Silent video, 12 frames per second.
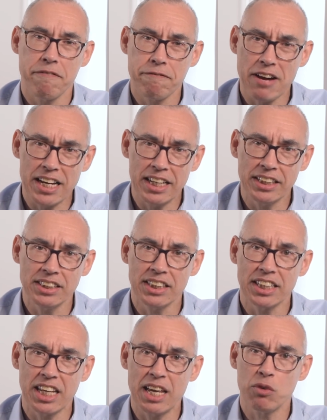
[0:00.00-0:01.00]
Failing to
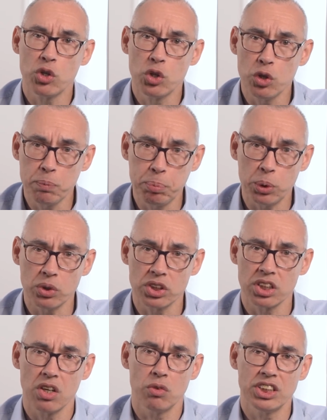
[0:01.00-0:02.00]
keep good
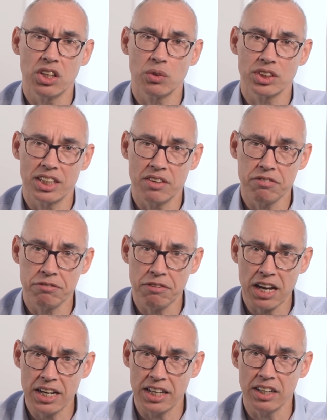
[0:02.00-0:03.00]
books results in a
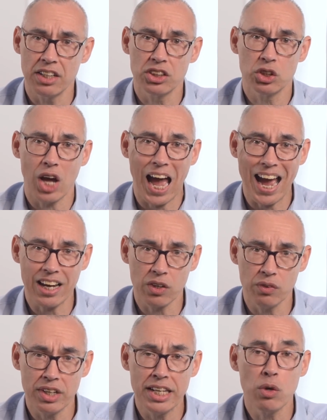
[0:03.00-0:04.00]
failure to
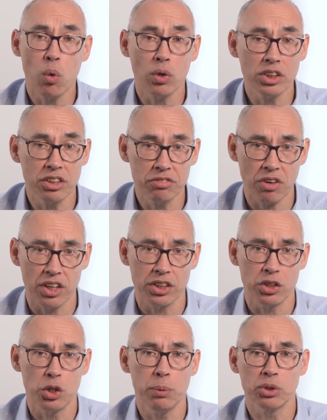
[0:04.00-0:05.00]
accurately quantify the
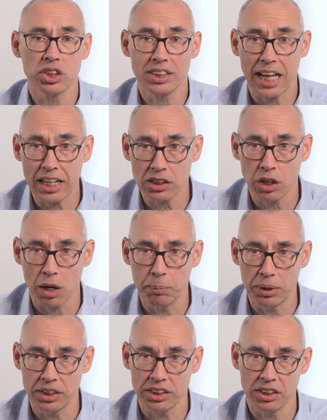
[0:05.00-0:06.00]
numerous tax
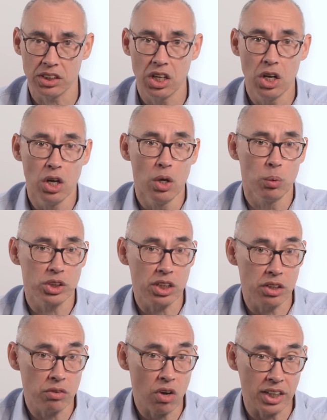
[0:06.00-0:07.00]
liabilities which
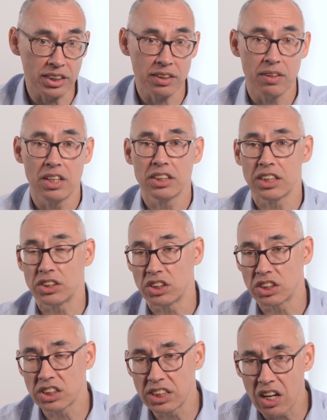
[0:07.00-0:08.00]
can arise, such
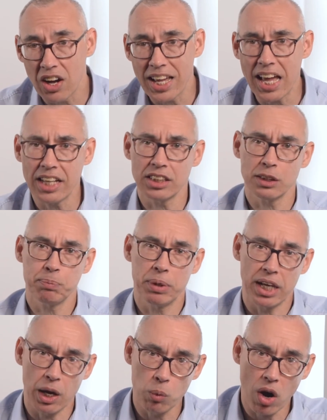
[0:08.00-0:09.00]
as CIS,
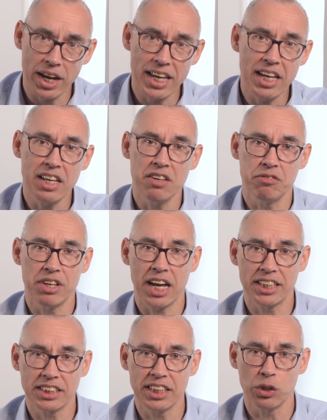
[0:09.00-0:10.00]
PAYE,
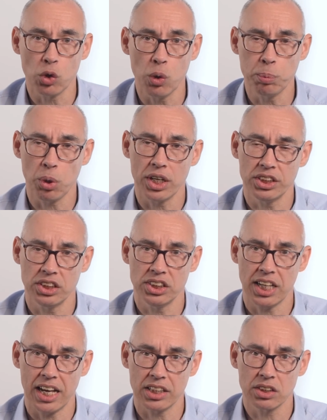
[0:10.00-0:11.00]
VAT and corporation
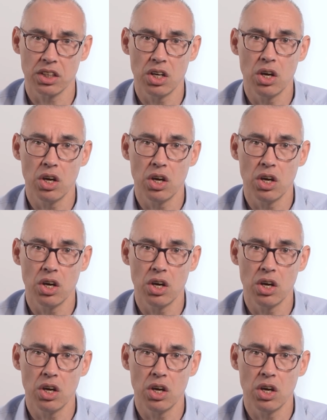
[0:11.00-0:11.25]
tax.